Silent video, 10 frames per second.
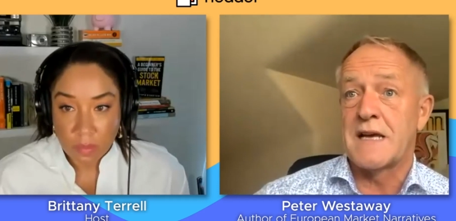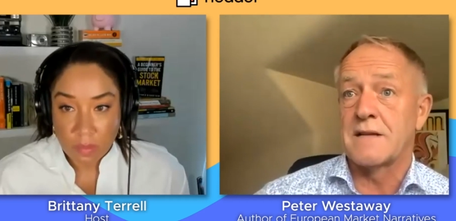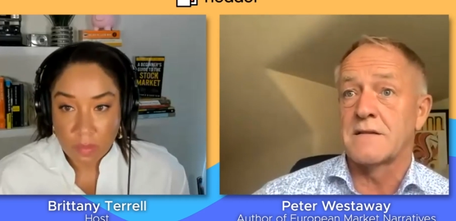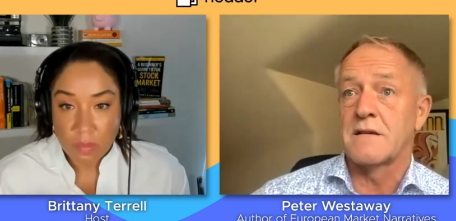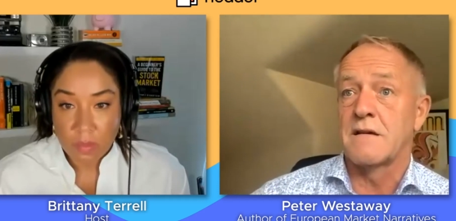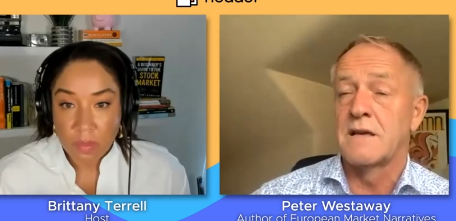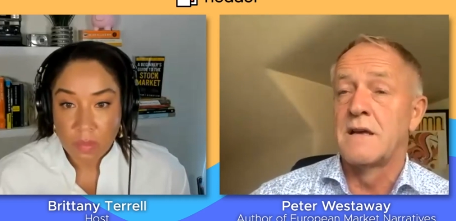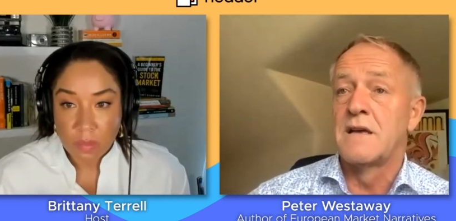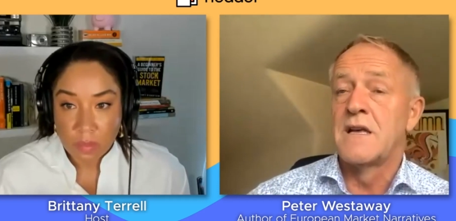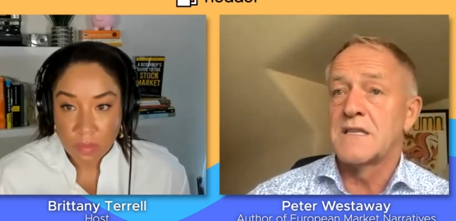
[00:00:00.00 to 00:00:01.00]
Speaker 1: downside.
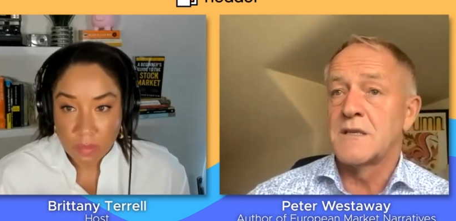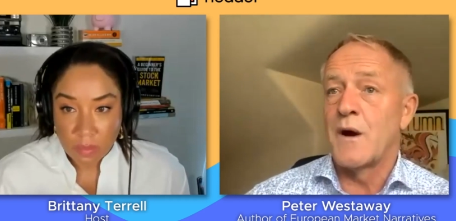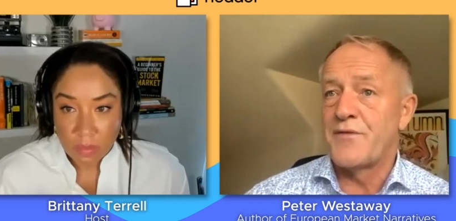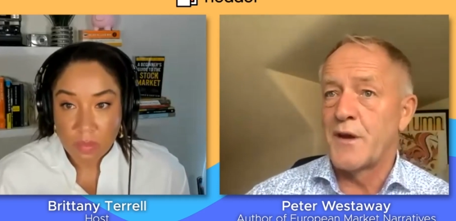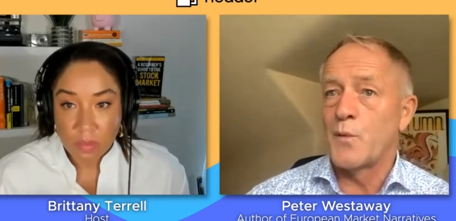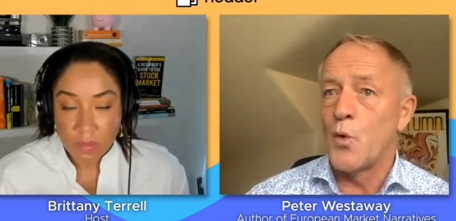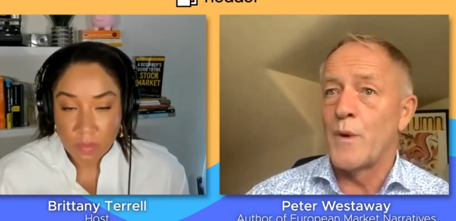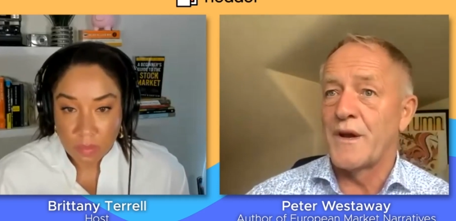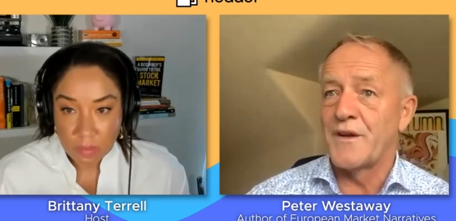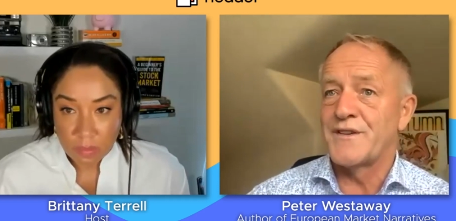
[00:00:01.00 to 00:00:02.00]
So I think what
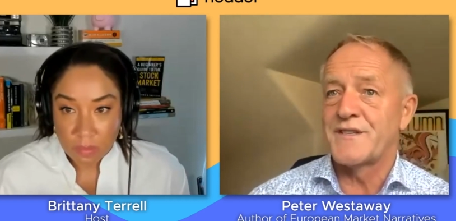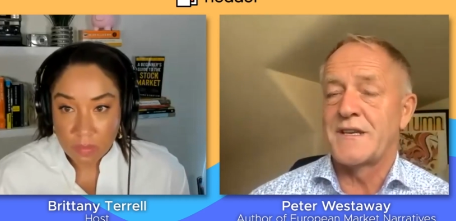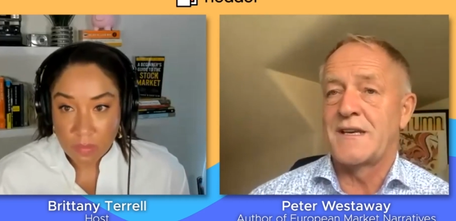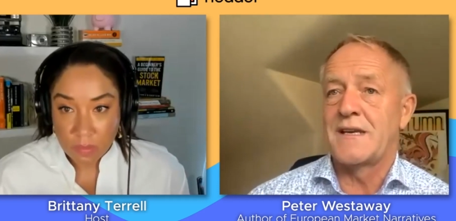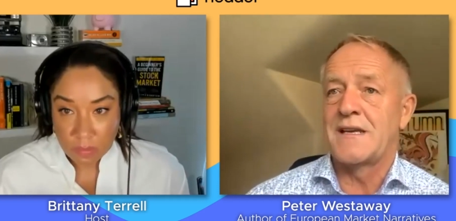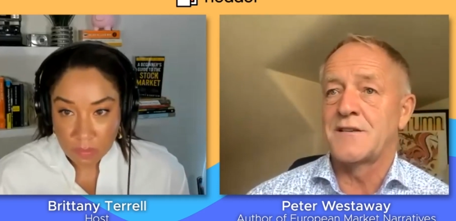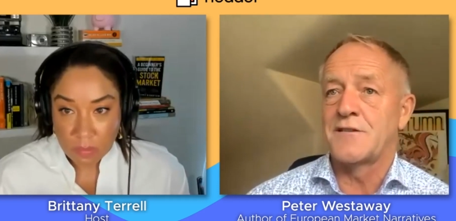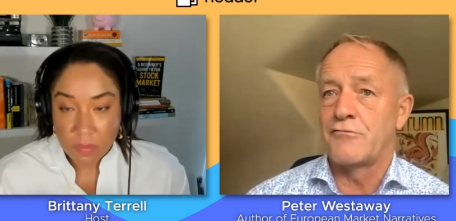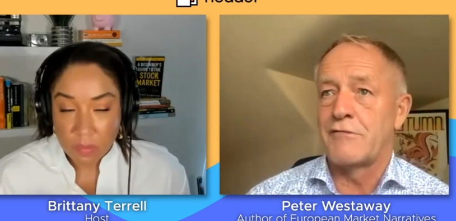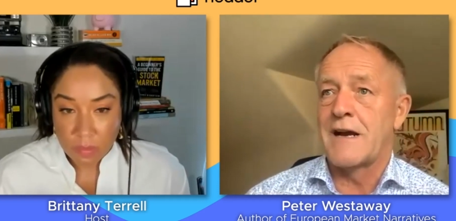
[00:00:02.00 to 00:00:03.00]
we're going to see is
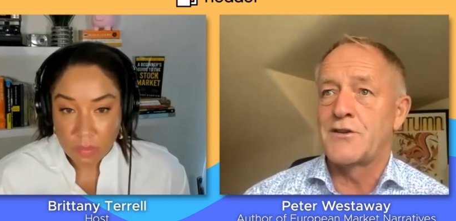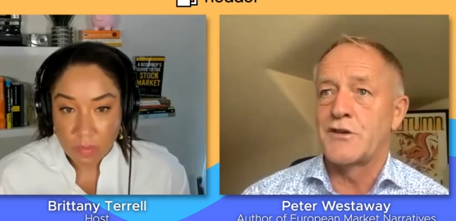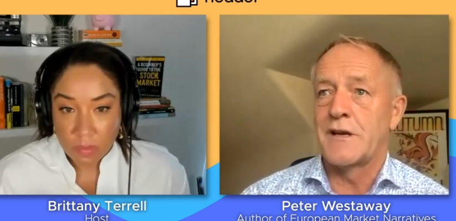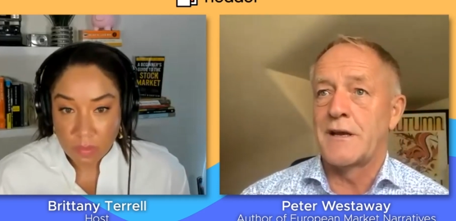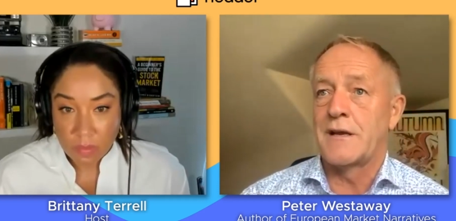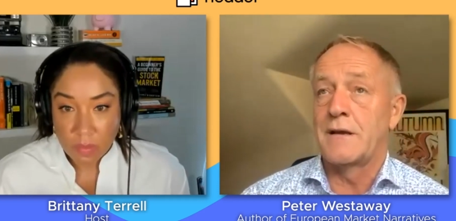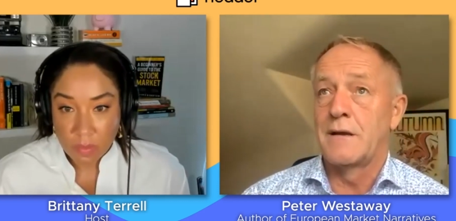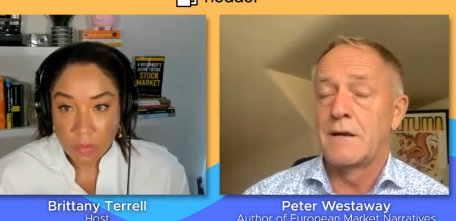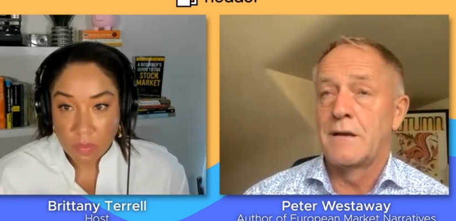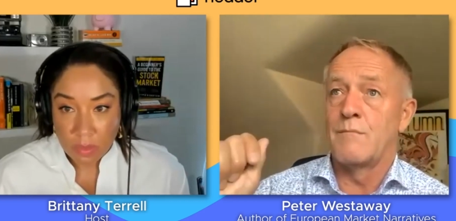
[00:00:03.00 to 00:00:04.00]
gradually
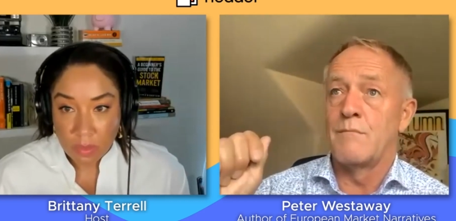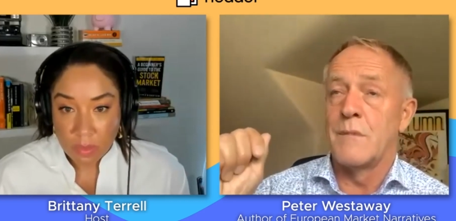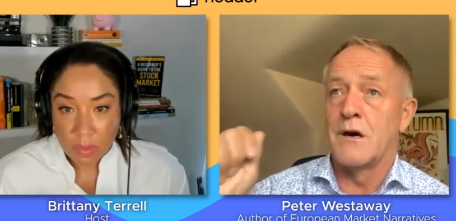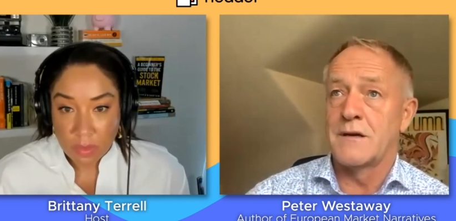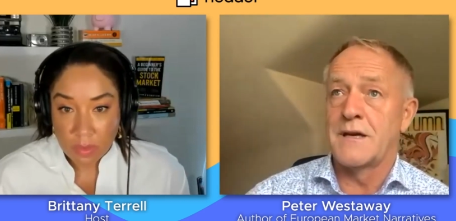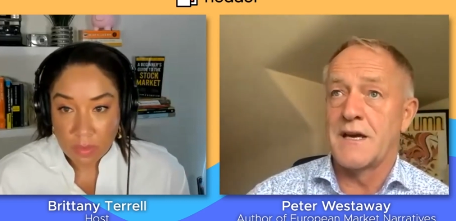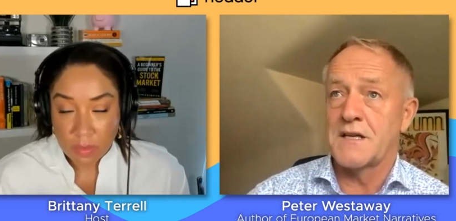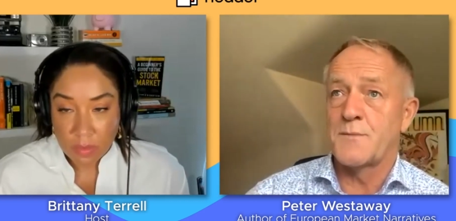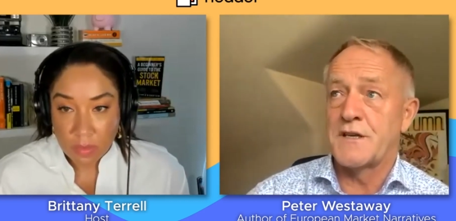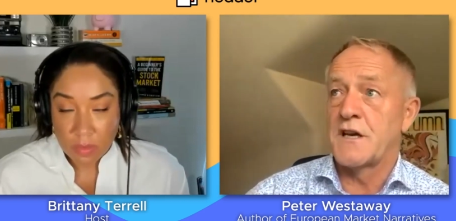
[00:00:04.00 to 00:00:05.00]
market
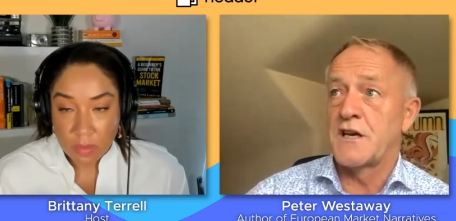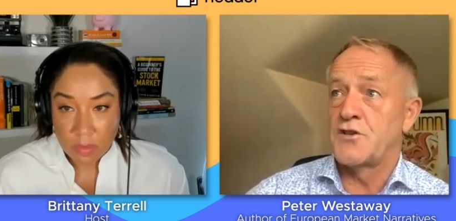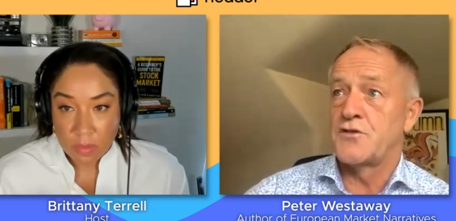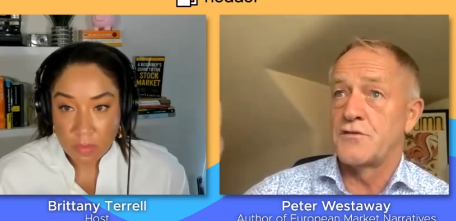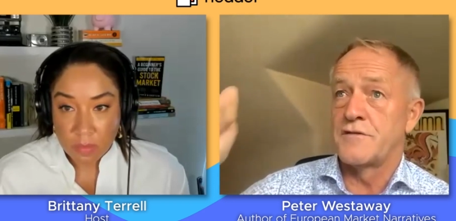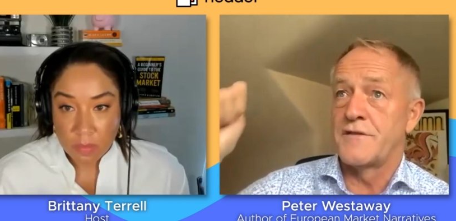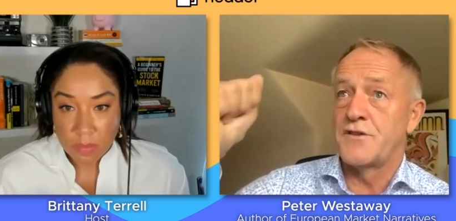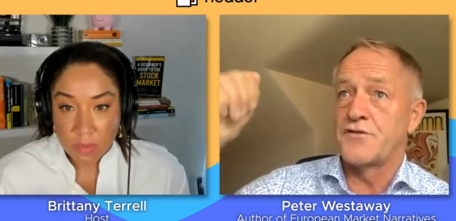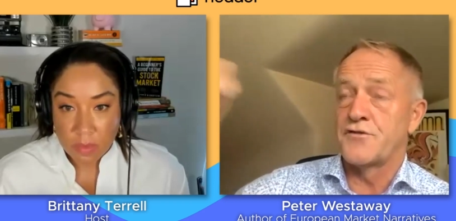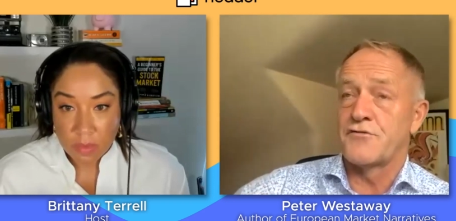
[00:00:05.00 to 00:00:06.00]
expectations of
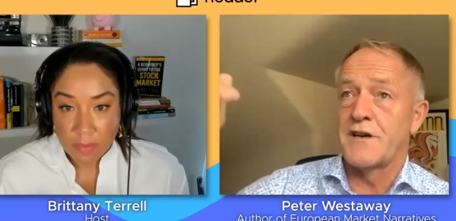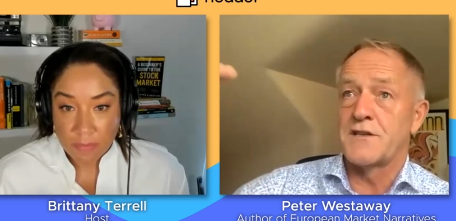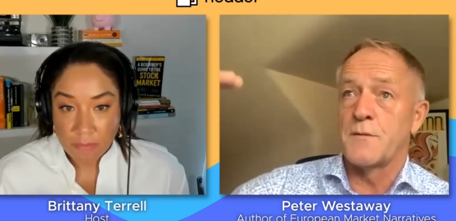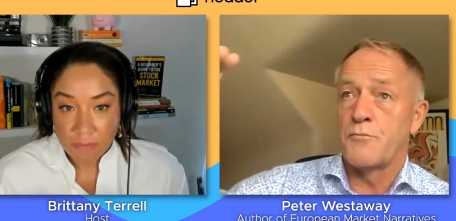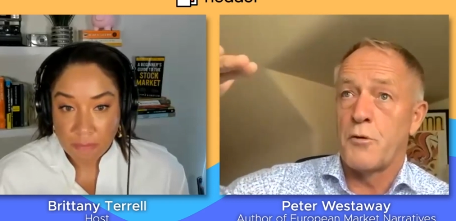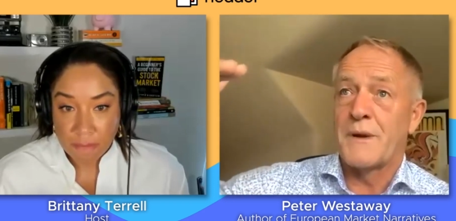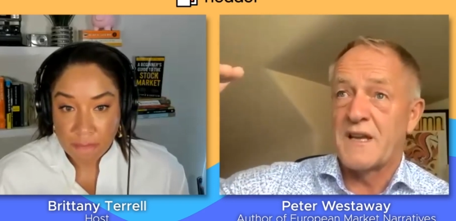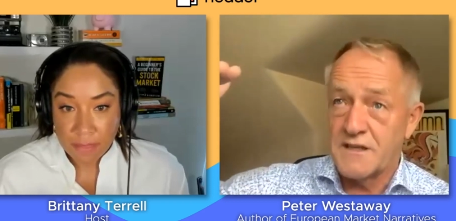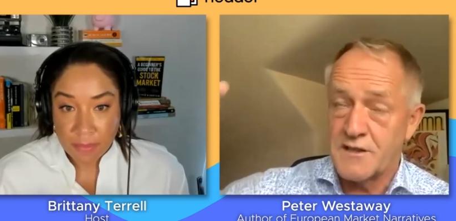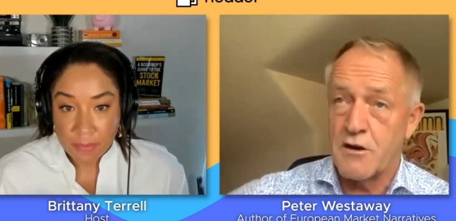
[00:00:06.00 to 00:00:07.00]
interest rates probably
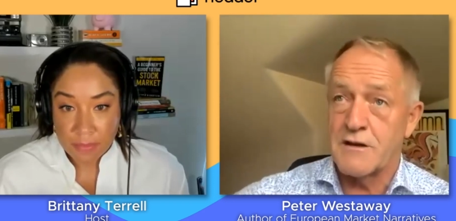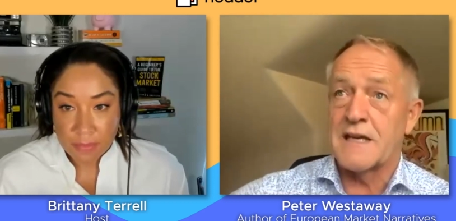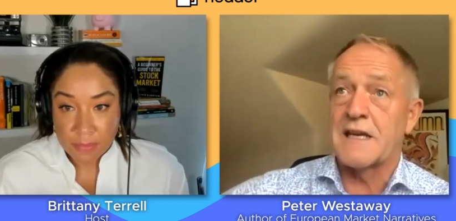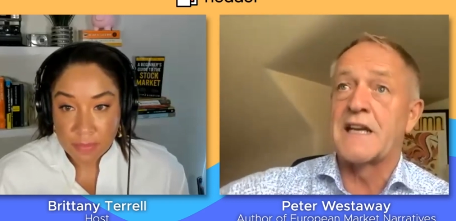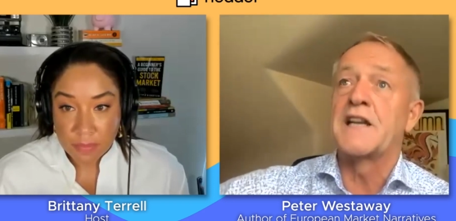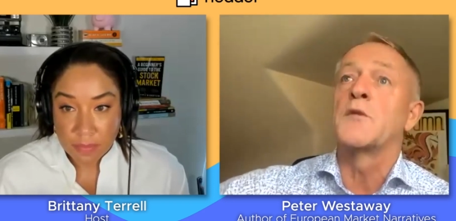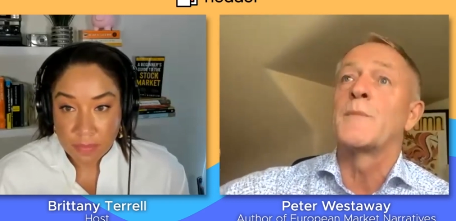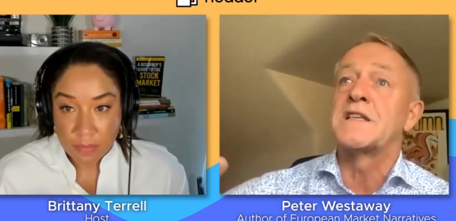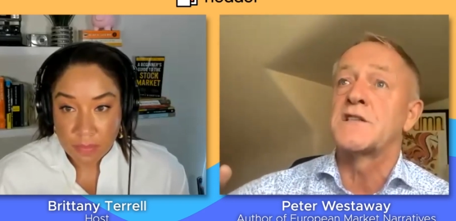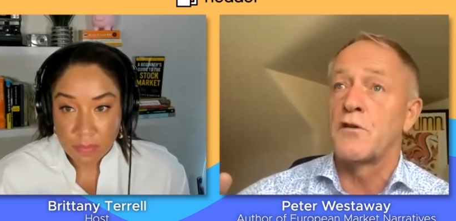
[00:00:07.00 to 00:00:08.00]
going to start getting a little
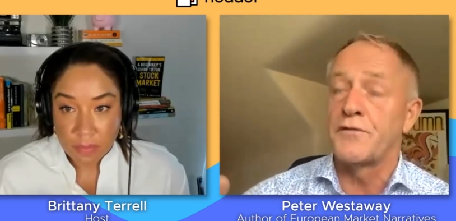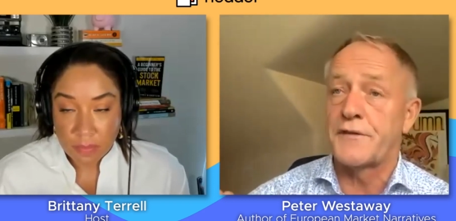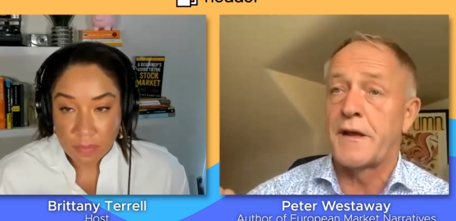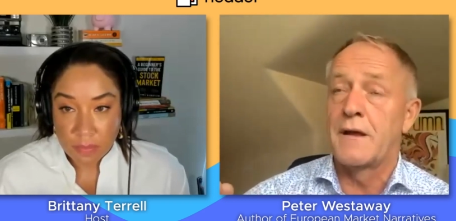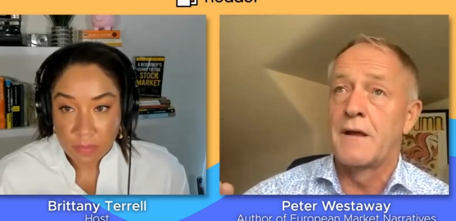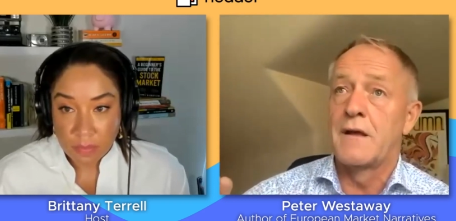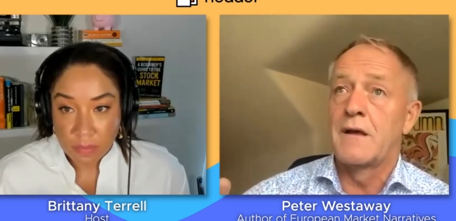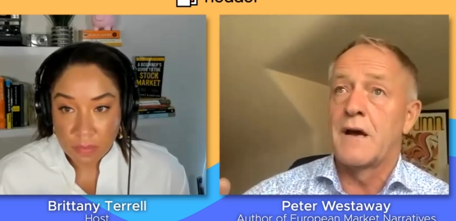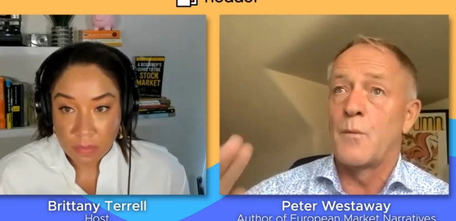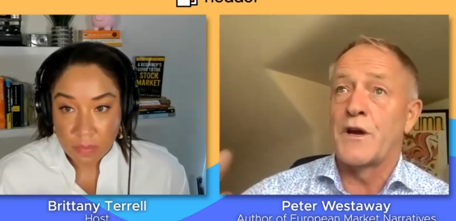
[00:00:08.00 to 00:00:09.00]
bit softer
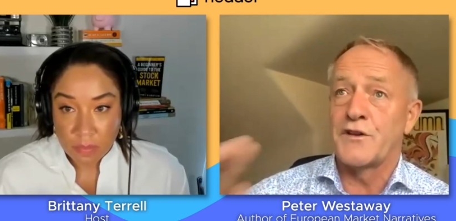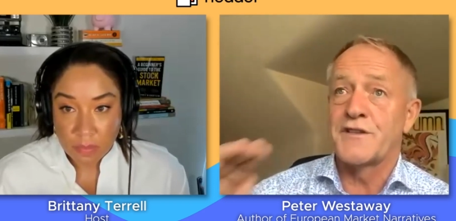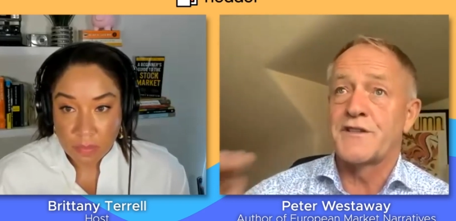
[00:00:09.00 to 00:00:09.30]
and we're going to